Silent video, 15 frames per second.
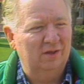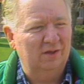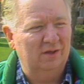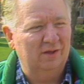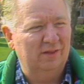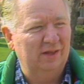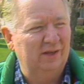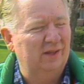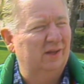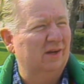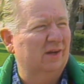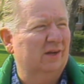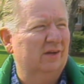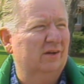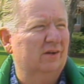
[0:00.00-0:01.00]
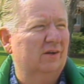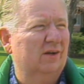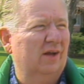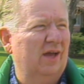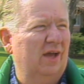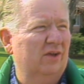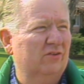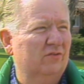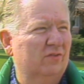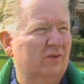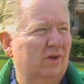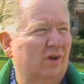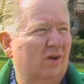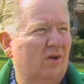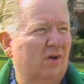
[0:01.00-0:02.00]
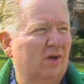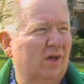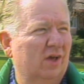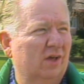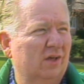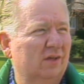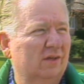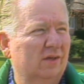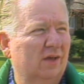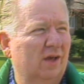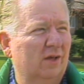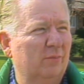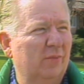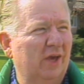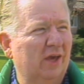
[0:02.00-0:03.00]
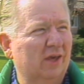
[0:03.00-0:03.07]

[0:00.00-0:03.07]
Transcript: uh, that didn't last very long. I got